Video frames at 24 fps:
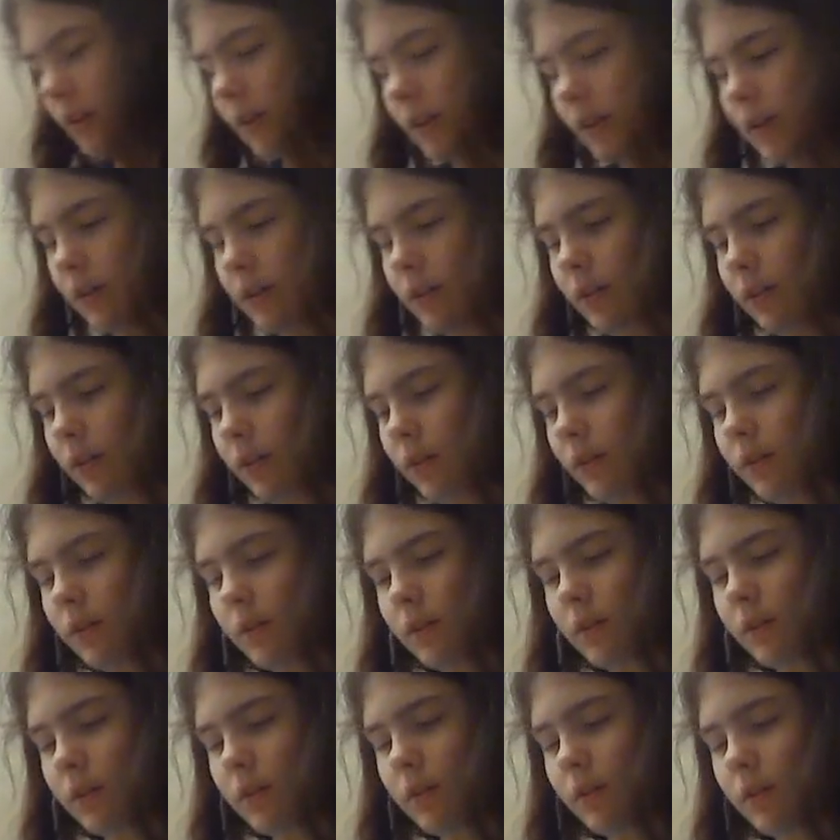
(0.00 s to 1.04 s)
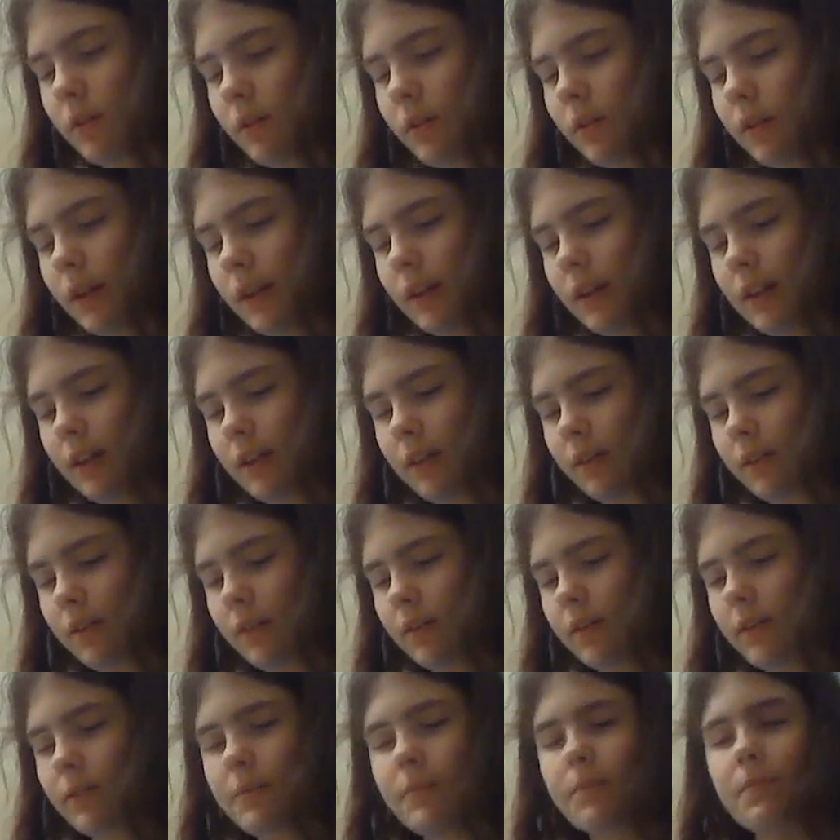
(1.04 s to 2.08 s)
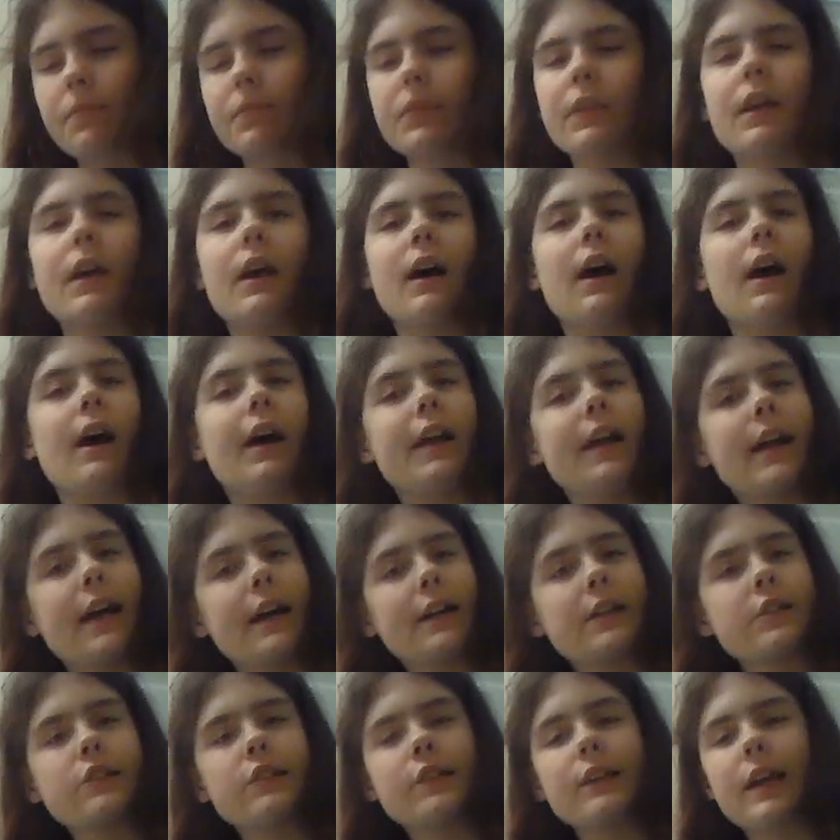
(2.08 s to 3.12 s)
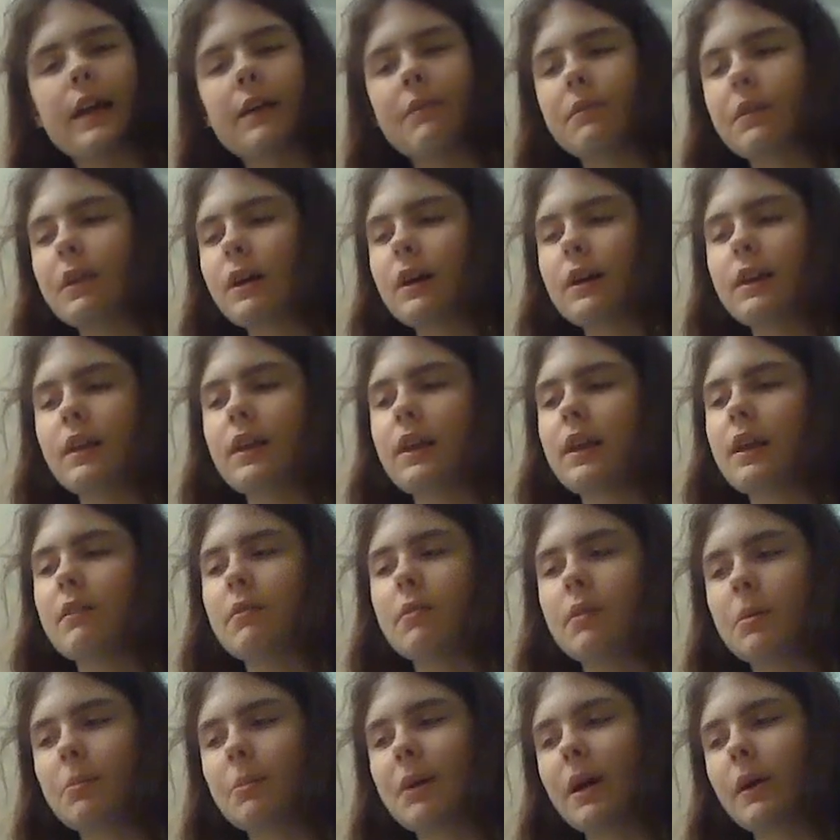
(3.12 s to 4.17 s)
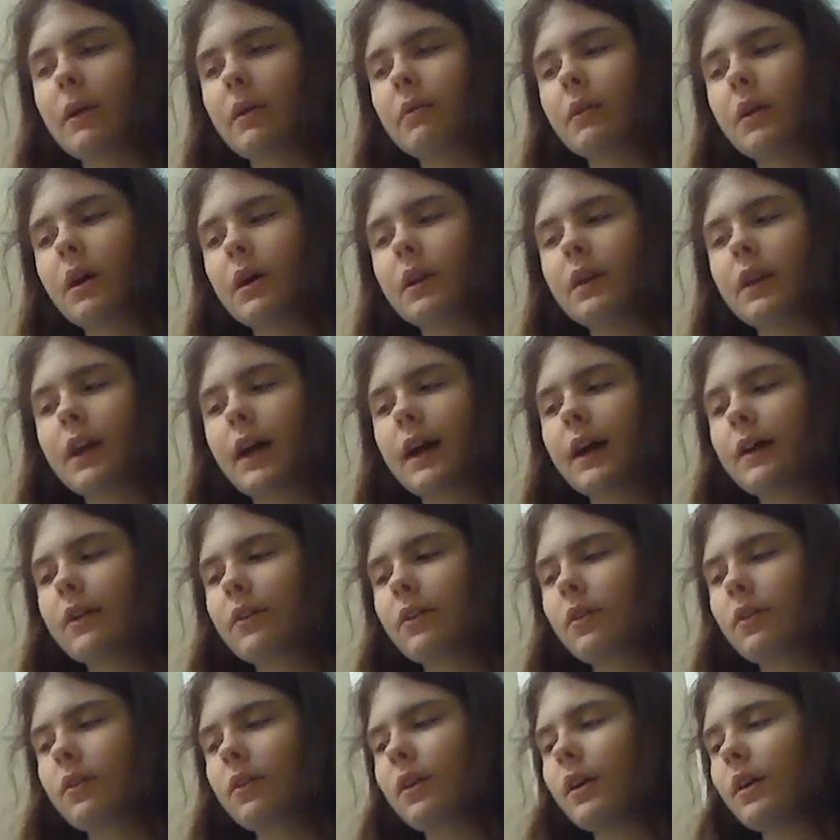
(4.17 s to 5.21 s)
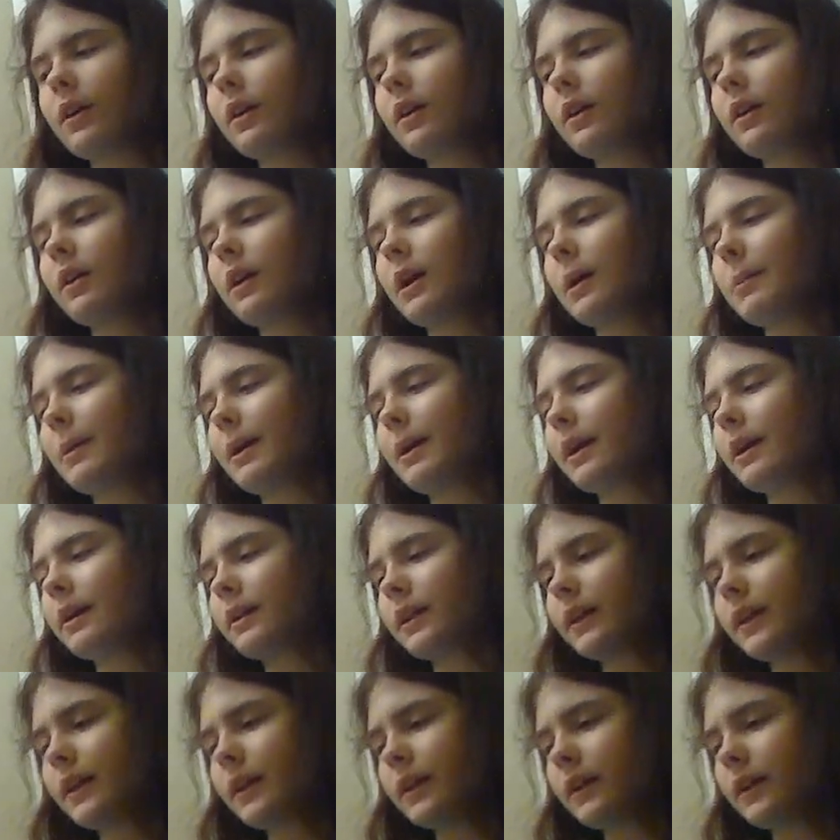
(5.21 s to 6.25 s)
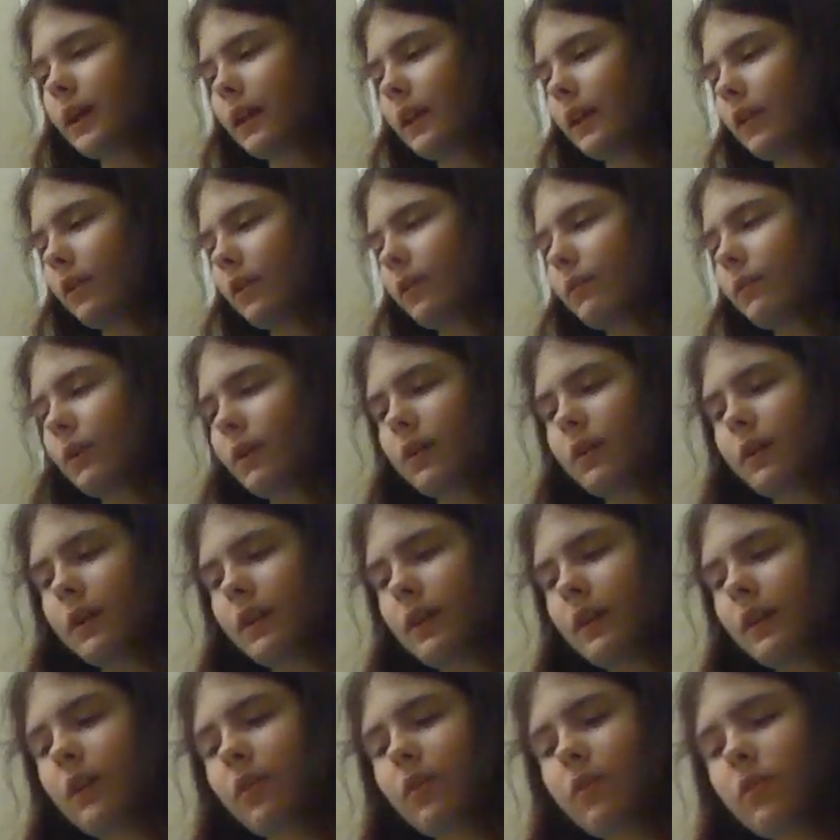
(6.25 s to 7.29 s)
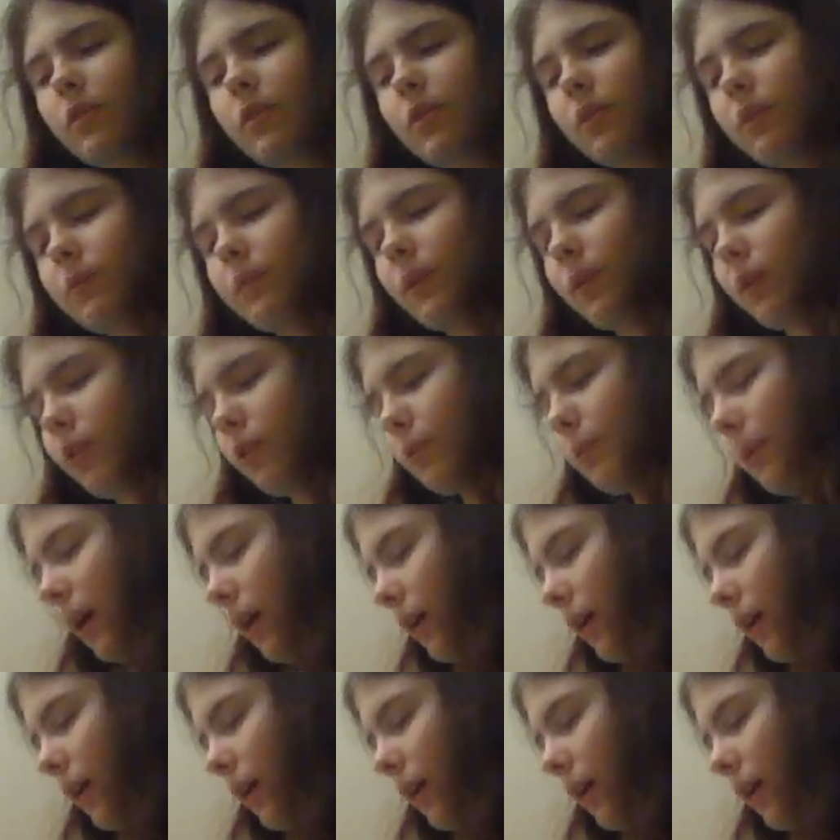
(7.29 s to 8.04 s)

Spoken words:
and put it like this. I actually have an uneven amount of contacts, apparently, in these 2 first